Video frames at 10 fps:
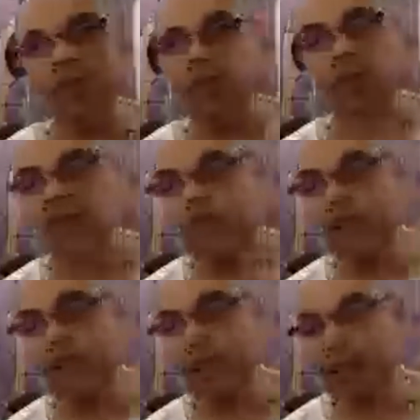
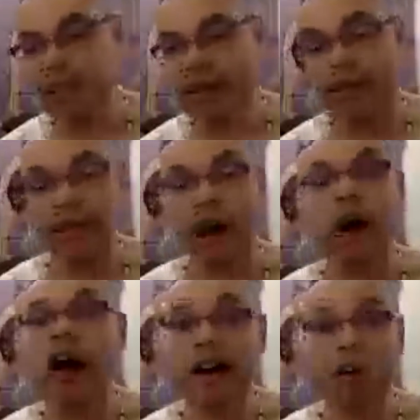just in
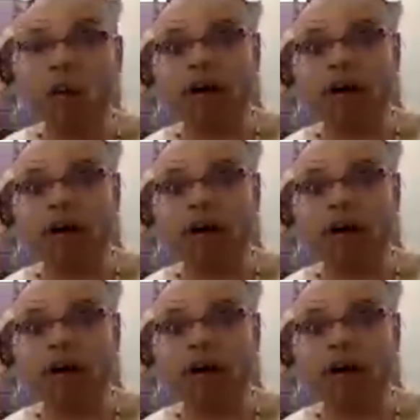awe and